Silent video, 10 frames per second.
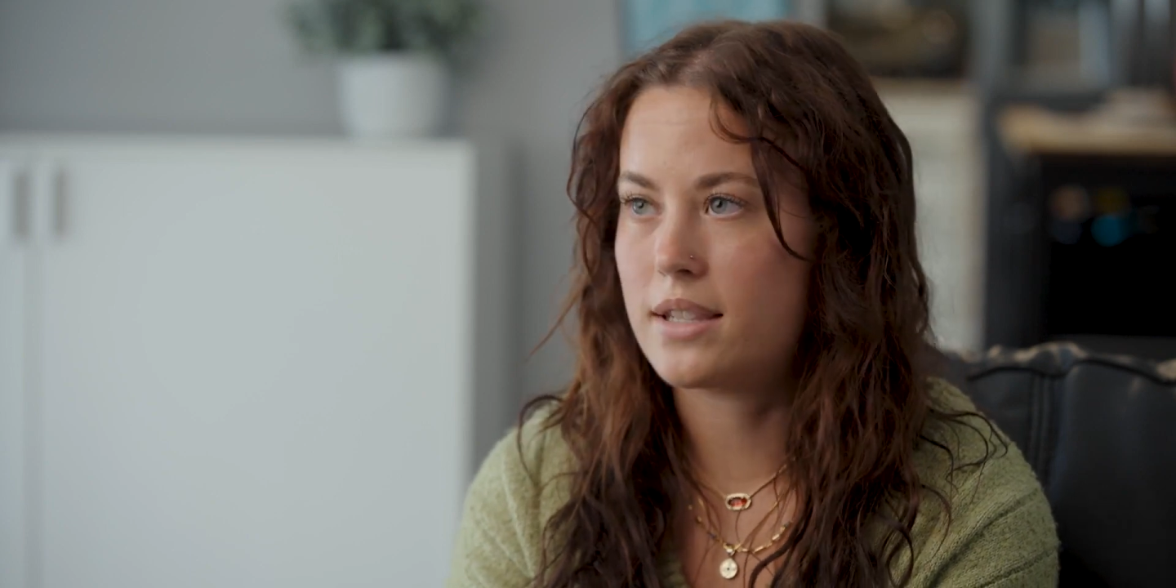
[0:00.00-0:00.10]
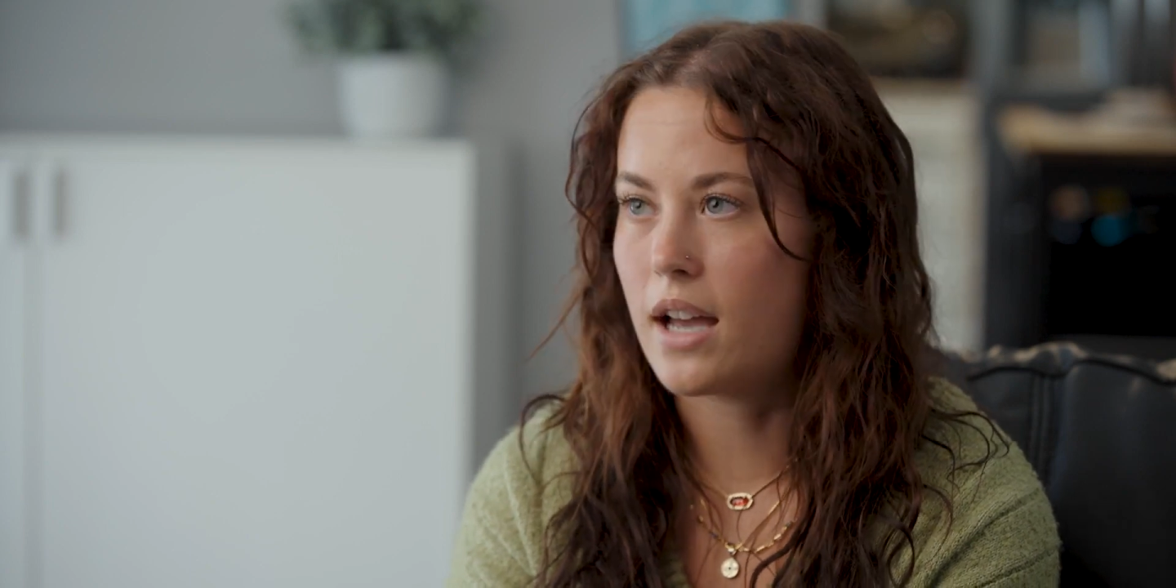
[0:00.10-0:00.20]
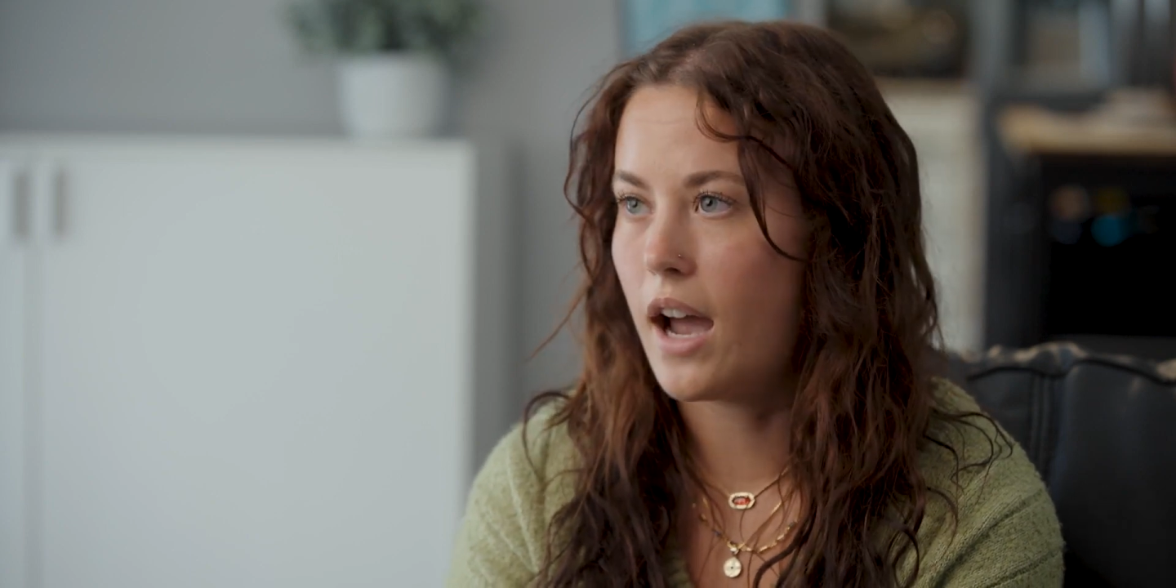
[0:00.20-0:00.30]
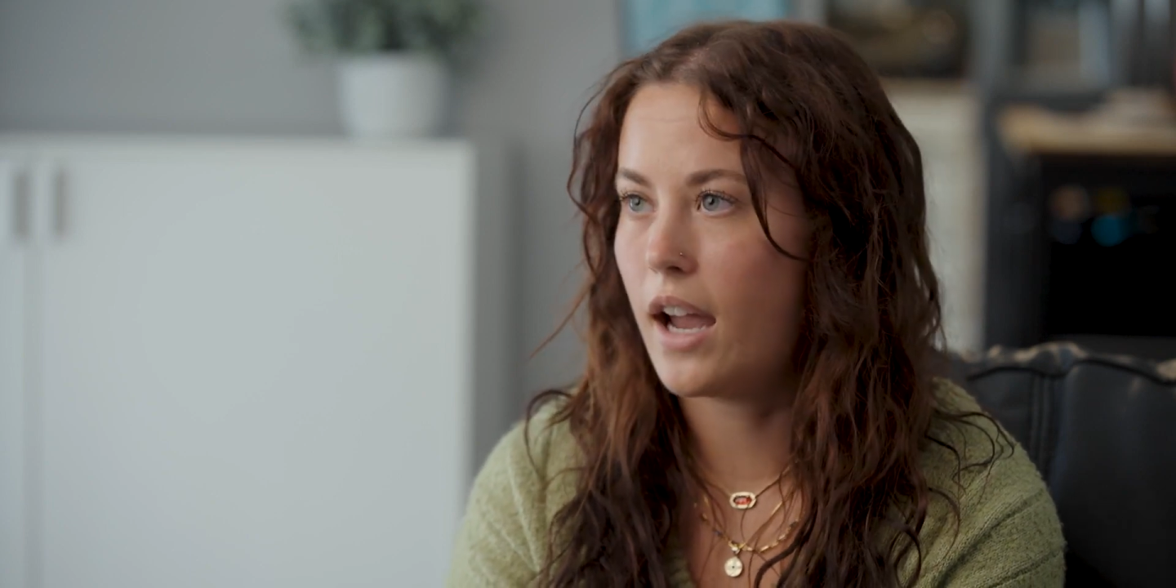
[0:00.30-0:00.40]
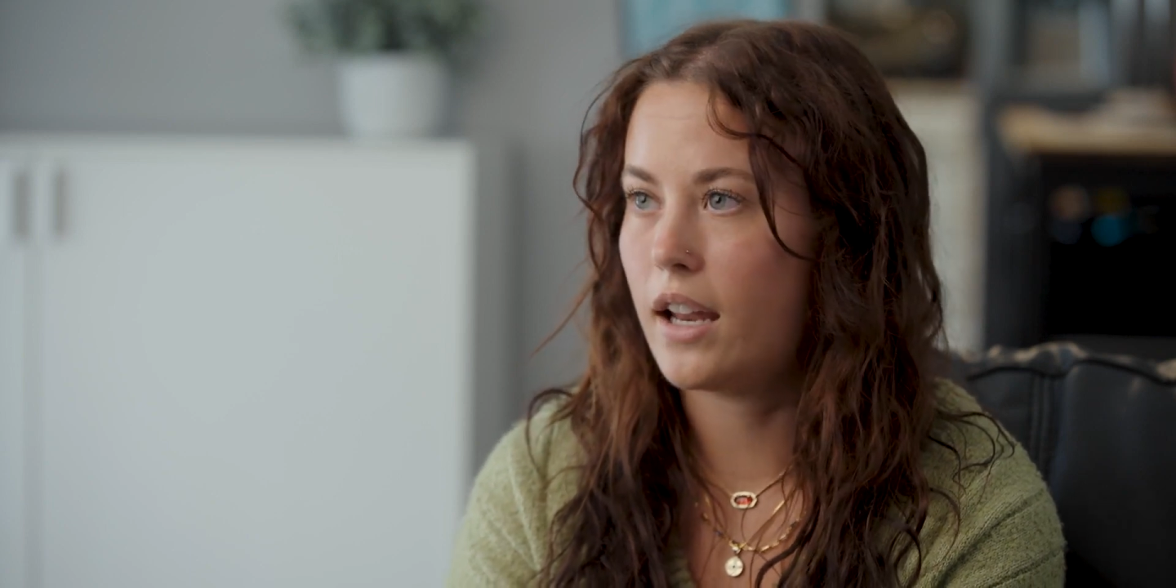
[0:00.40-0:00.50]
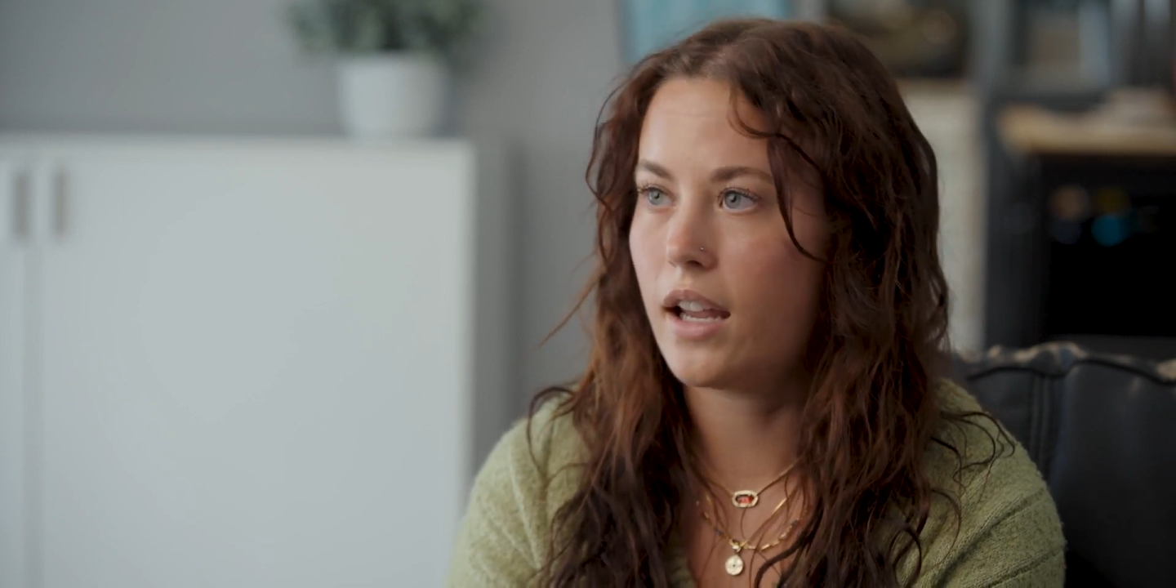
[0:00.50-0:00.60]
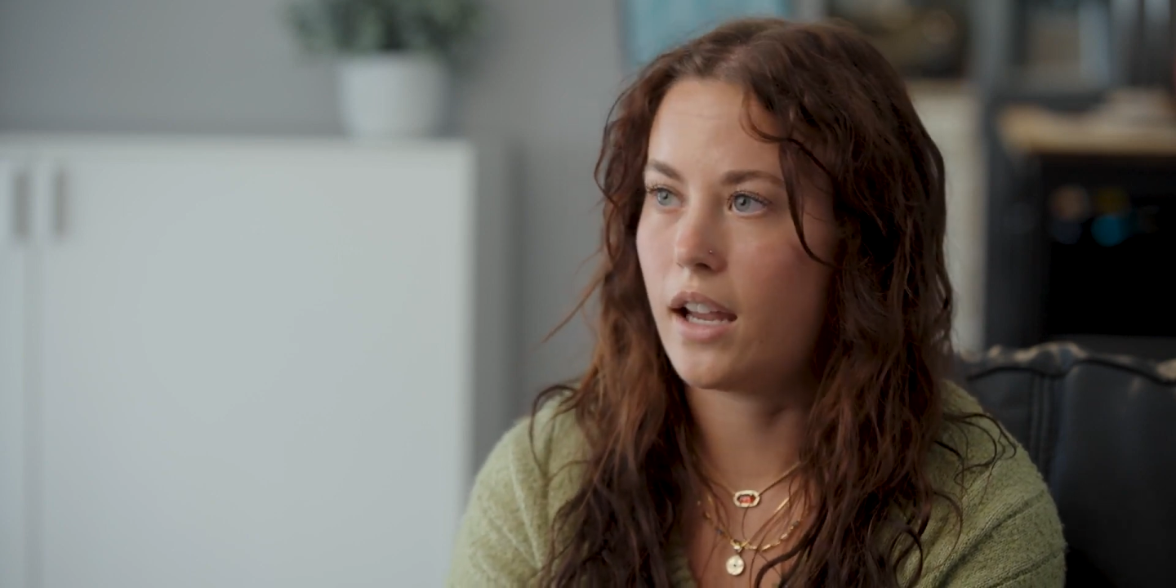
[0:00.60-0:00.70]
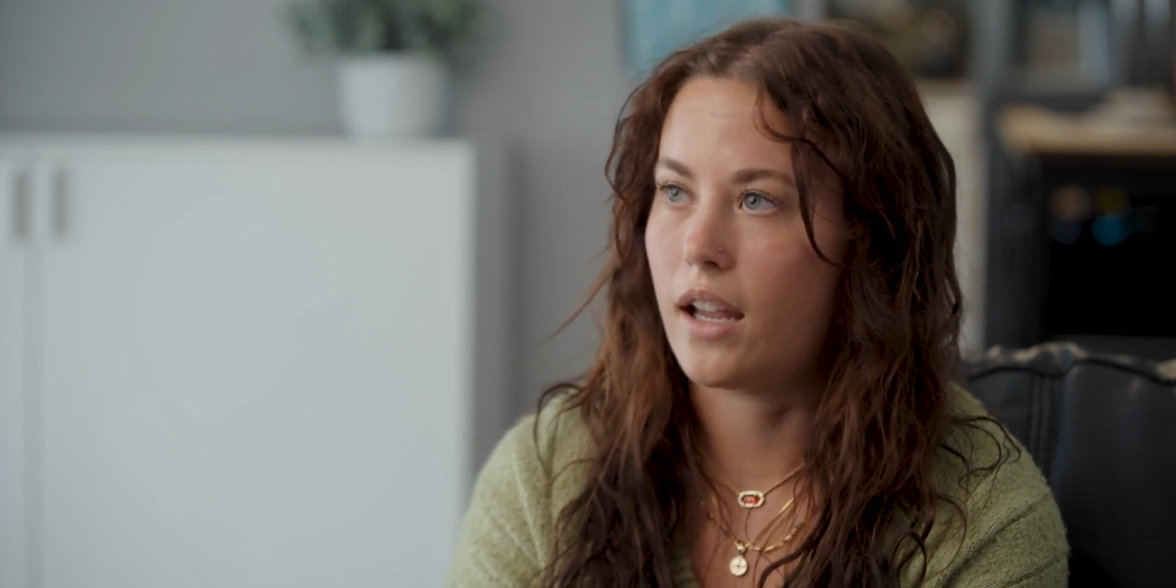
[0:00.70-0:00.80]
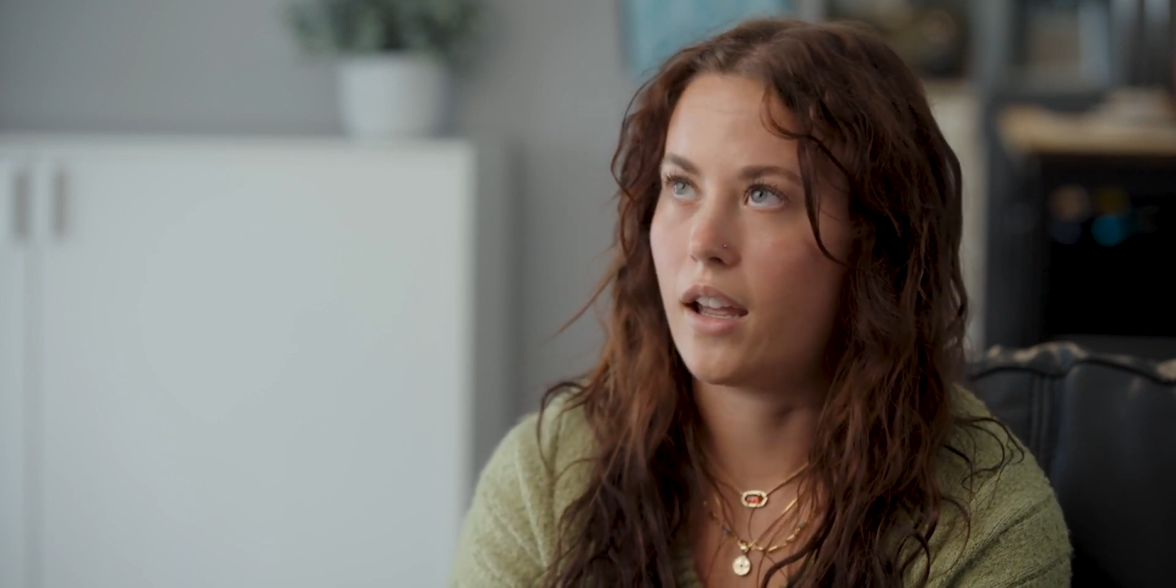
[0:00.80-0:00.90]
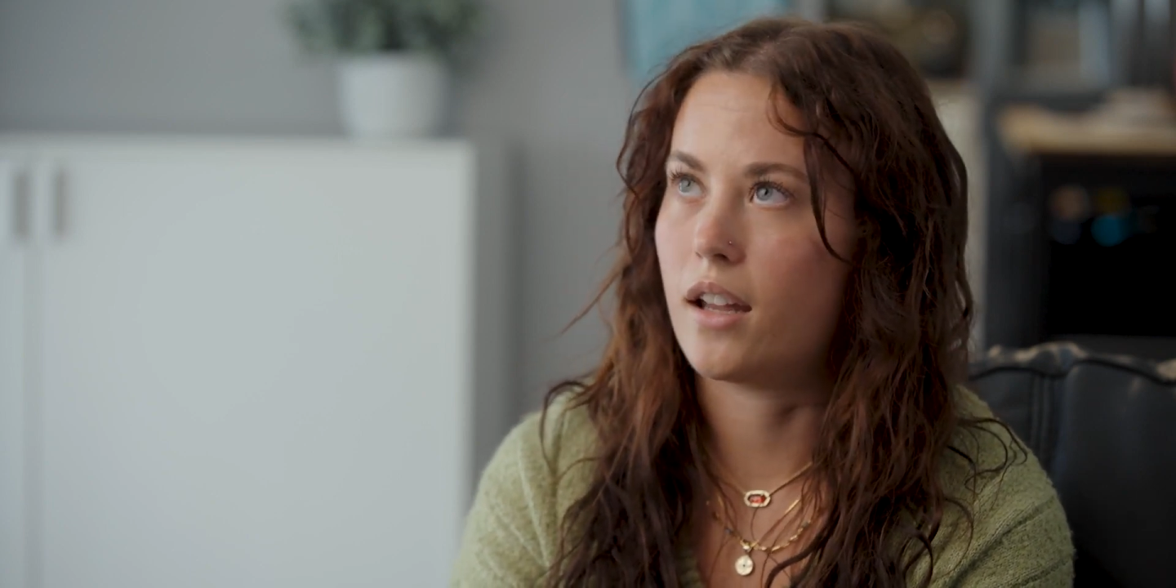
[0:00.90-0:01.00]
side
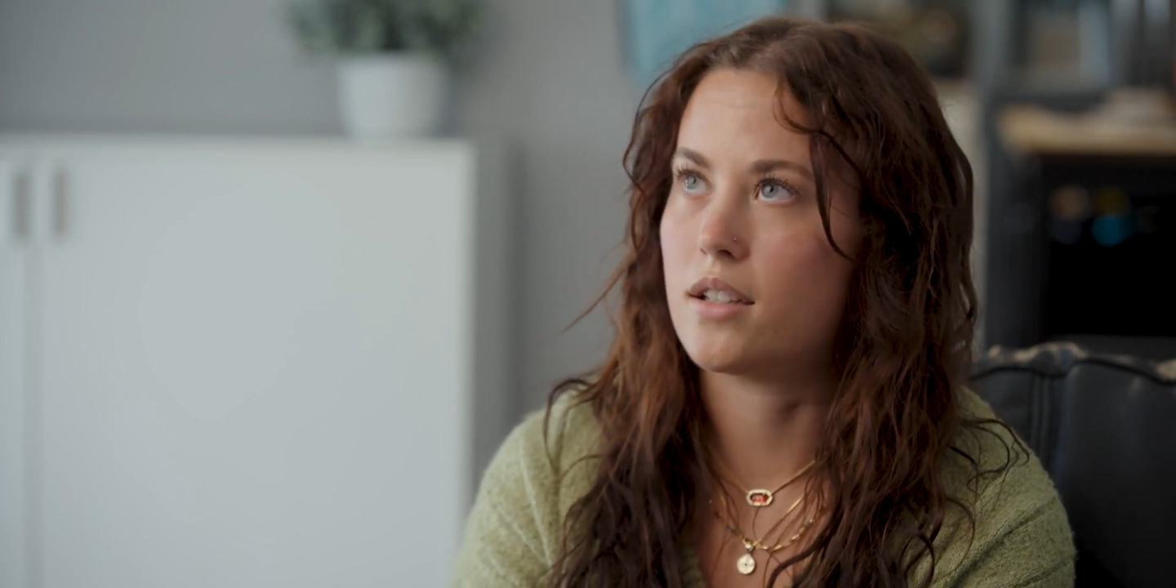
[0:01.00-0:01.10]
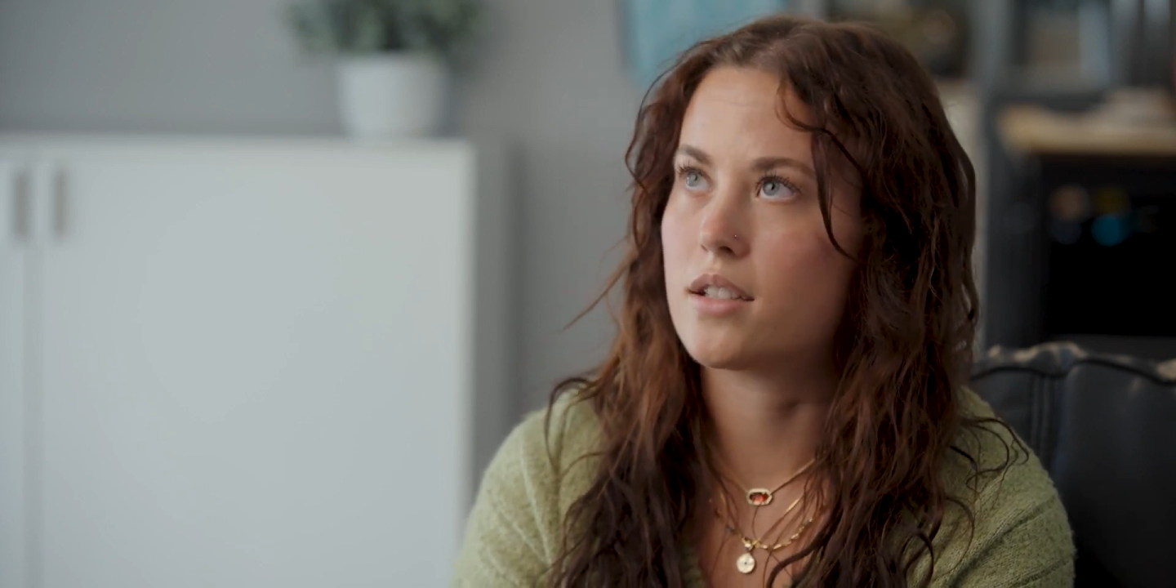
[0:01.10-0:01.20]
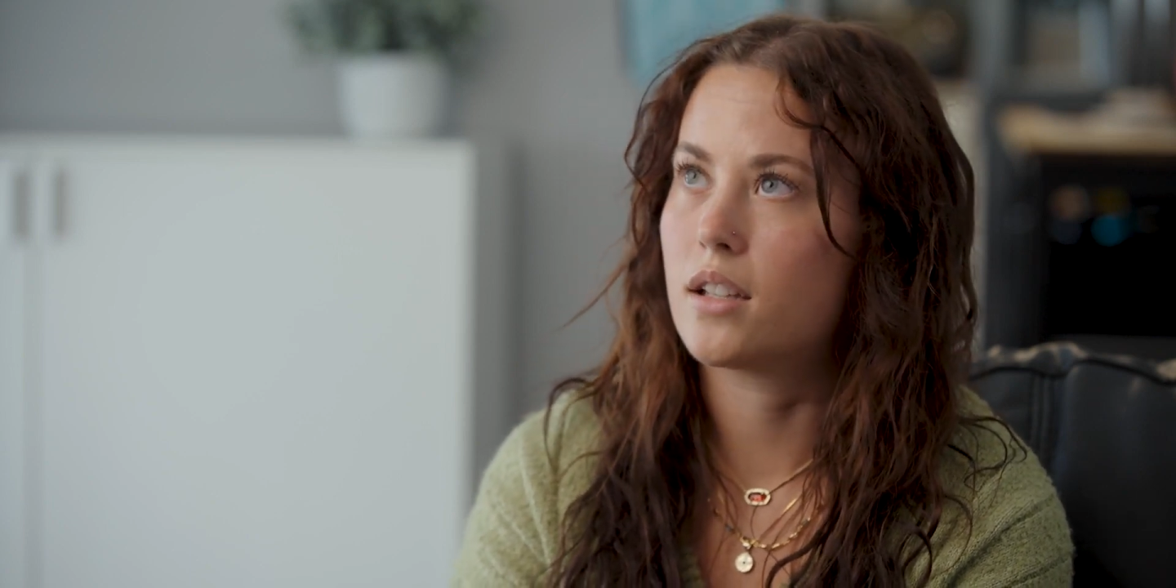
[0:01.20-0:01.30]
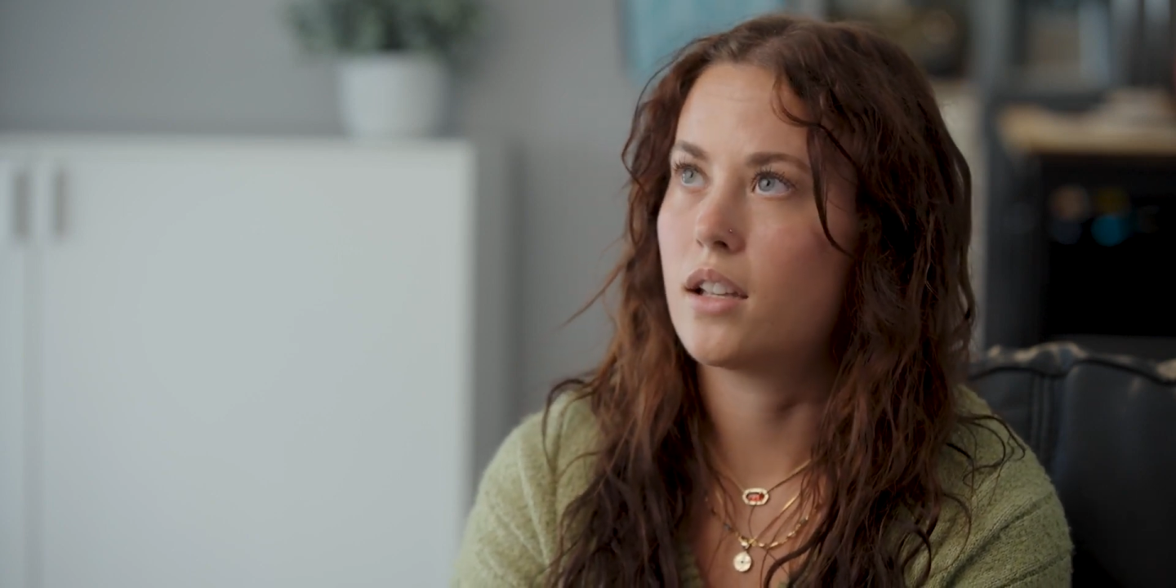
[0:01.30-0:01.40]
and